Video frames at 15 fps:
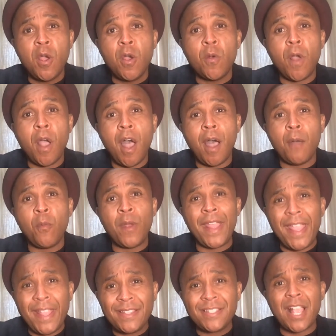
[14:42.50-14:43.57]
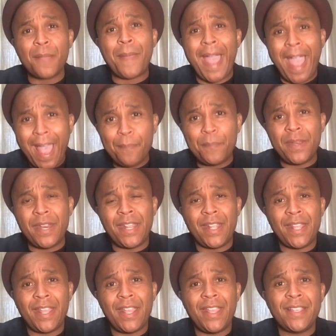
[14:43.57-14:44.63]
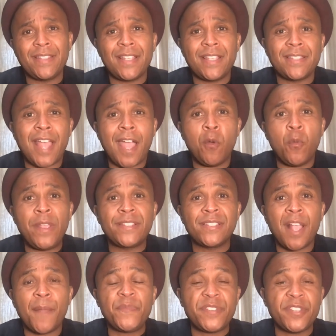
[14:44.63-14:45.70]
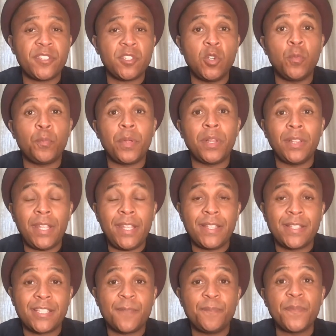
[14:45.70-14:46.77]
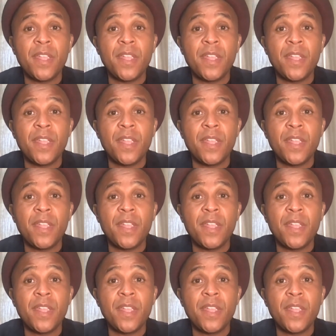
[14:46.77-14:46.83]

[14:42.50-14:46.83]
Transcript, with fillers: Um, what ends up happening is is that we substitute police